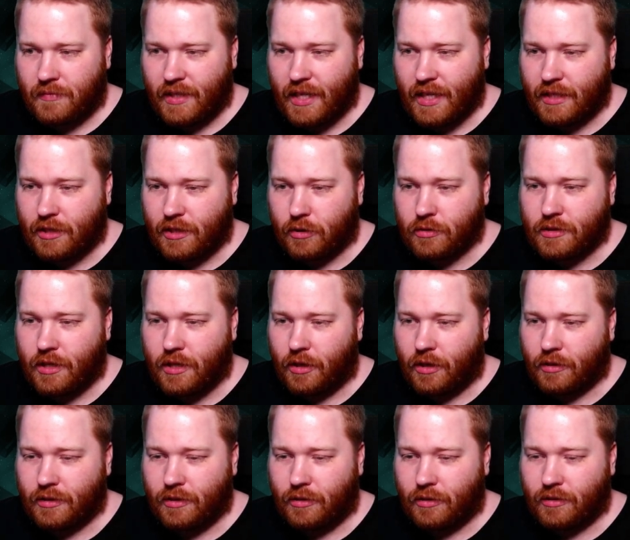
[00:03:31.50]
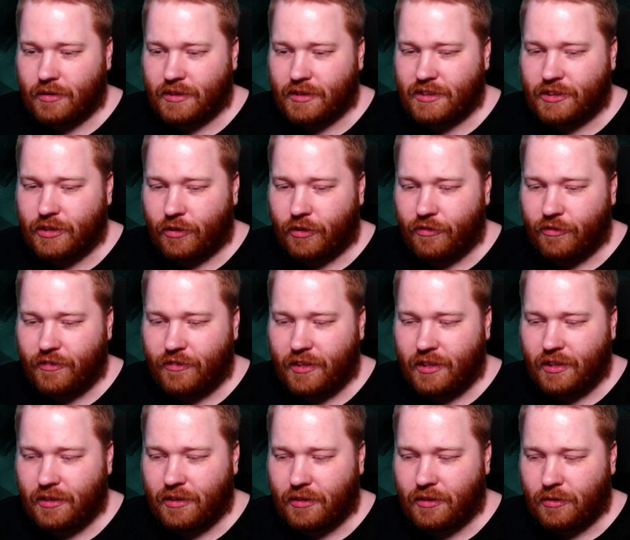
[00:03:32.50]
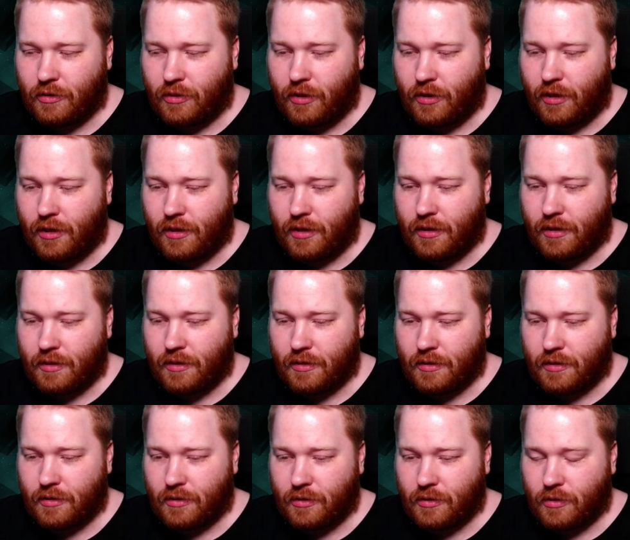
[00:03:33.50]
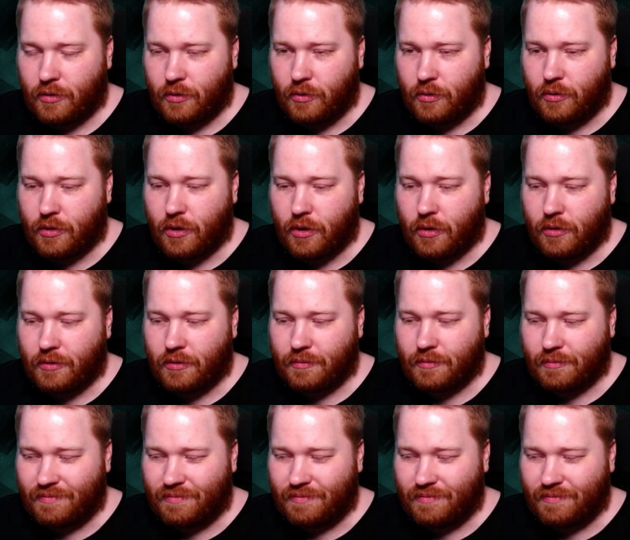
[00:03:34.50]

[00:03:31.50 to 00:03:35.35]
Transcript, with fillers: Yeah, don't count on Sophie or Udo.